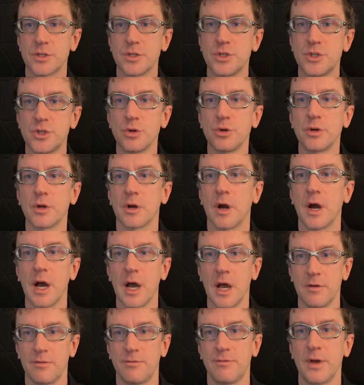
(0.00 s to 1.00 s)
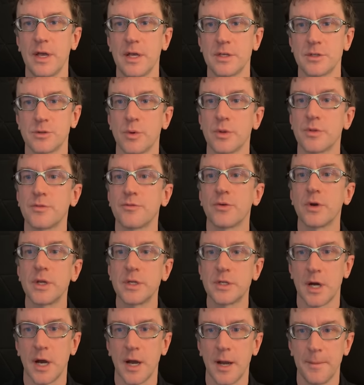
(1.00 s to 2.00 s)
junior high phase with free
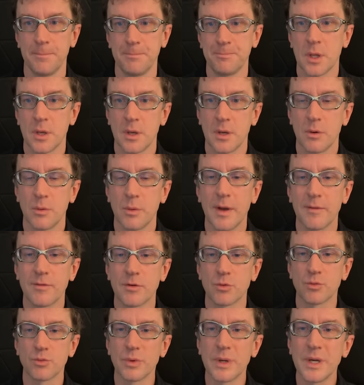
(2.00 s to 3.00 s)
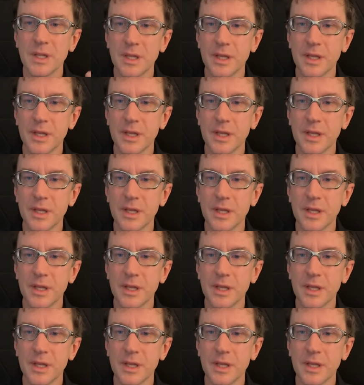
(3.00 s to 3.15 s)
time. We haven't really